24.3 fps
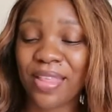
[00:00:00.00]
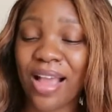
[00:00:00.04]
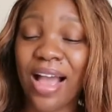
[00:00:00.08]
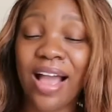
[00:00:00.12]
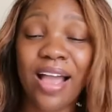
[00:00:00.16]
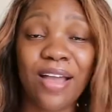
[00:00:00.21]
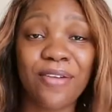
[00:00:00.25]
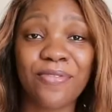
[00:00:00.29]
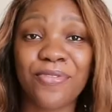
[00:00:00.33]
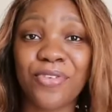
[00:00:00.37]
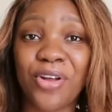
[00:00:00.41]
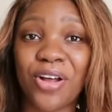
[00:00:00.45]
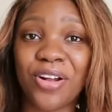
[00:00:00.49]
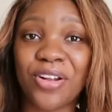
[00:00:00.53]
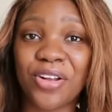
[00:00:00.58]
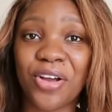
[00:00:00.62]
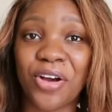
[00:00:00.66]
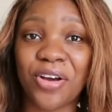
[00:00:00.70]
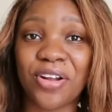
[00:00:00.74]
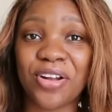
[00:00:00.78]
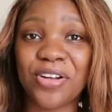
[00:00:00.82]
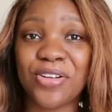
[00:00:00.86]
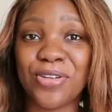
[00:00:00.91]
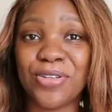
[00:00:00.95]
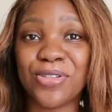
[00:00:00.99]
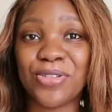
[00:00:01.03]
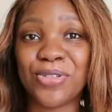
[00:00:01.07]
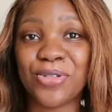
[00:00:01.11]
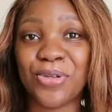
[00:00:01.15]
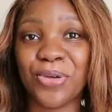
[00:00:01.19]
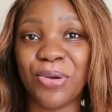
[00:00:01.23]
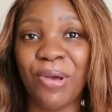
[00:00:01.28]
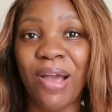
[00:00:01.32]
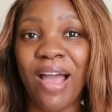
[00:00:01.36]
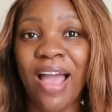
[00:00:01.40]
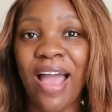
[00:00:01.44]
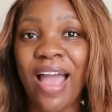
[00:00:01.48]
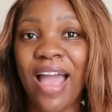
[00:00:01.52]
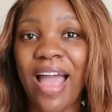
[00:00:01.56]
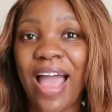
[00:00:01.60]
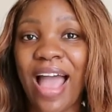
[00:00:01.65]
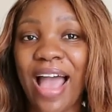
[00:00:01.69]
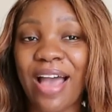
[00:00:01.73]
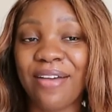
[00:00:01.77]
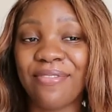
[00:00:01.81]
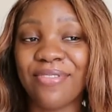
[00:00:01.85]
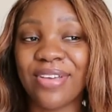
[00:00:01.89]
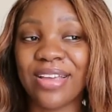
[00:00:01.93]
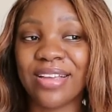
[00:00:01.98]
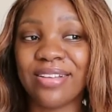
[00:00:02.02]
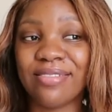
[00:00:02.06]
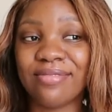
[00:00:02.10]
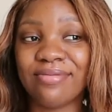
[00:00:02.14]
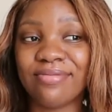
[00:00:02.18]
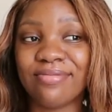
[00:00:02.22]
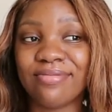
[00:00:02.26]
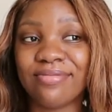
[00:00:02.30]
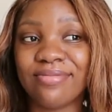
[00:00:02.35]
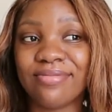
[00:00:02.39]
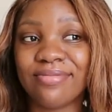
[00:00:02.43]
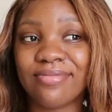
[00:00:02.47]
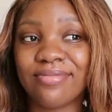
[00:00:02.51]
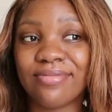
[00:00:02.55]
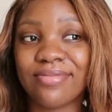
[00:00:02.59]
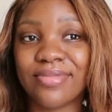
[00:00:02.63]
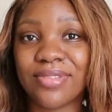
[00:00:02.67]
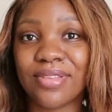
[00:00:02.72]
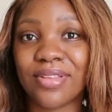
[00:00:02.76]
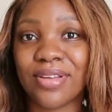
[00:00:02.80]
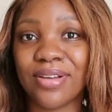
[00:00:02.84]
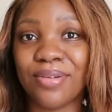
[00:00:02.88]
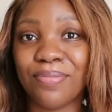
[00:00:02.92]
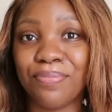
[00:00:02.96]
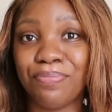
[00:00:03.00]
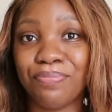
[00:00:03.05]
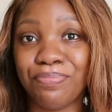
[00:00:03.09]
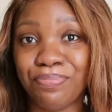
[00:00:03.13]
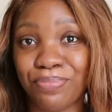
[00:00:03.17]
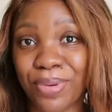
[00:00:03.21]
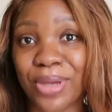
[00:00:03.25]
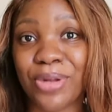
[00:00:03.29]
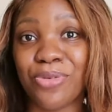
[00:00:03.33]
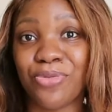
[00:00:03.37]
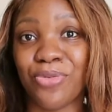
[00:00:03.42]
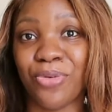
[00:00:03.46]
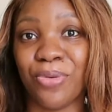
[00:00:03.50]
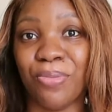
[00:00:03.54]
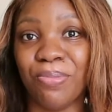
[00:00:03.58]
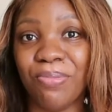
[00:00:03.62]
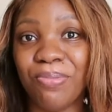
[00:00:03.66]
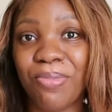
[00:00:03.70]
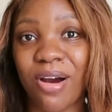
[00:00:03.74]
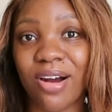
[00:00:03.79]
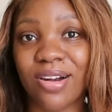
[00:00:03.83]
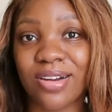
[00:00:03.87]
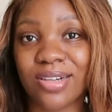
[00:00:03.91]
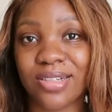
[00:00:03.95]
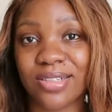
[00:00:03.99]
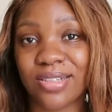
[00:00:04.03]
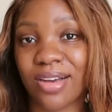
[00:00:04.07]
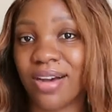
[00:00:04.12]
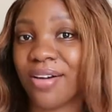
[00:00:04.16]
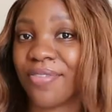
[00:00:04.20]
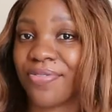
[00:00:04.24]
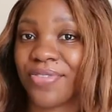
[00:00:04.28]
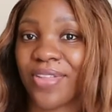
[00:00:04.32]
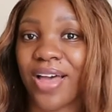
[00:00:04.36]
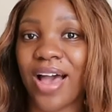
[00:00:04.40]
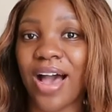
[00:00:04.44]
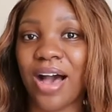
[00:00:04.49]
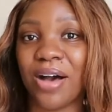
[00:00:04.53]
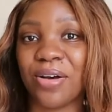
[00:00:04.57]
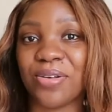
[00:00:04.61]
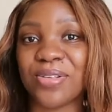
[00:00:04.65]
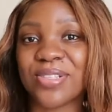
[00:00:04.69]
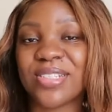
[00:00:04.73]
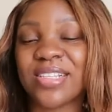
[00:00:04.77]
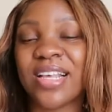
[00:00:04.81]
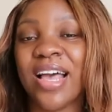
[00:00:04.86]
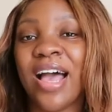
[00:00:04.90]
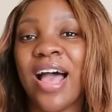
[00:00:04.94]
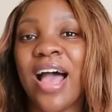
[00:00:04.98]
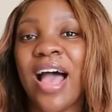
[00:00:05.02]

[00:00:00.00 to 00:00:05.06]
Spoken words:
I have not gotten used to having the bedroom part of the house,